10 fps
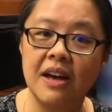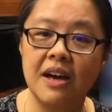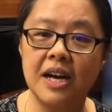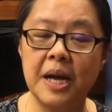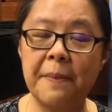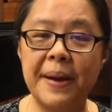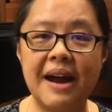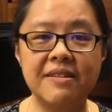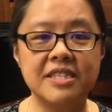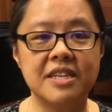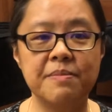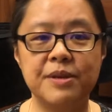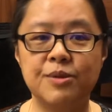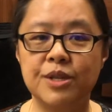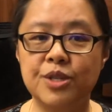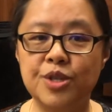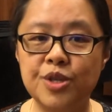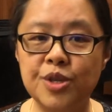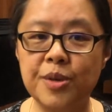A comparison between 2